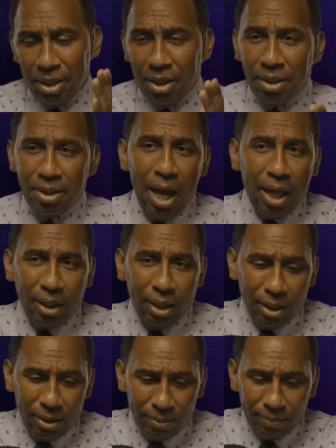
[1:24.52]
Now look,
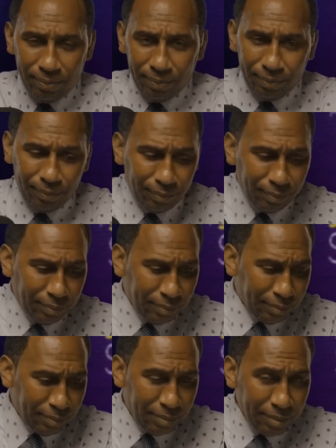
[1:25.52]

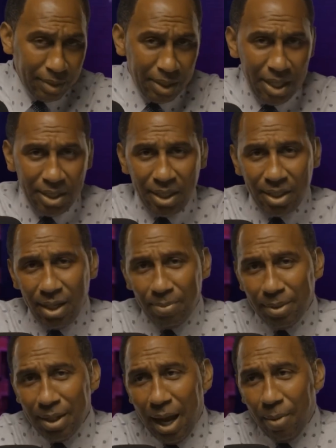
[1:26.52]
is this
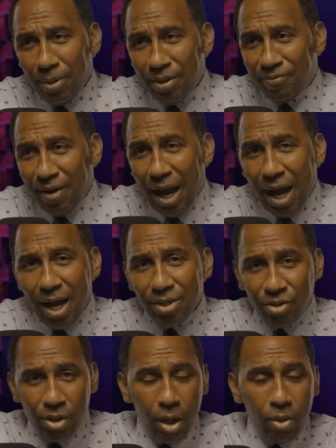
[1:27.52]
something I would advise?
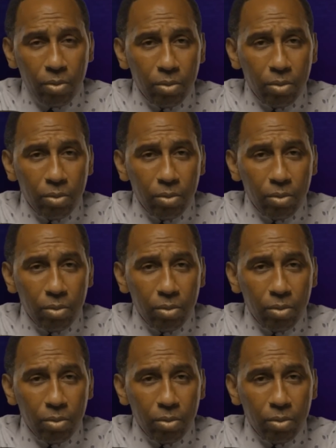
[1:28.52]
No.